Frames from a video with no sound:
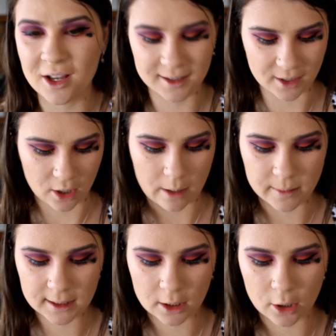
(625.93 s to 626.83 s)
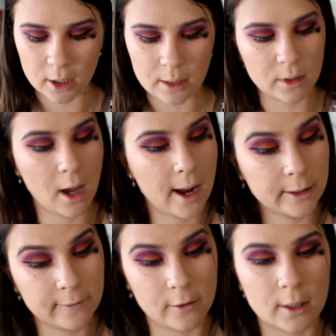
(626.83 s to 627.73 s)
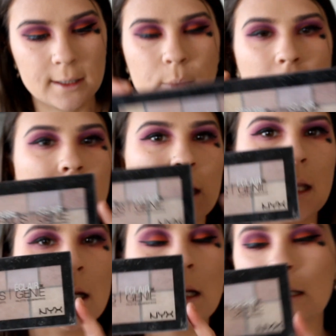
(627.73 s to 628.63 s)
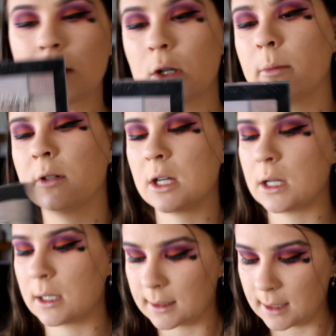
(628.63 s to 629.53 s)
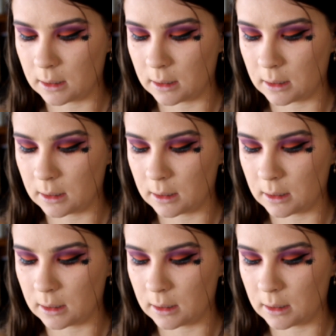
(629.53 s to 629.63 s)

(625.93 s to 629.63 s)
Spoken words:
So I'm just going to go in with highlighter first with the NYX Strobo Genius,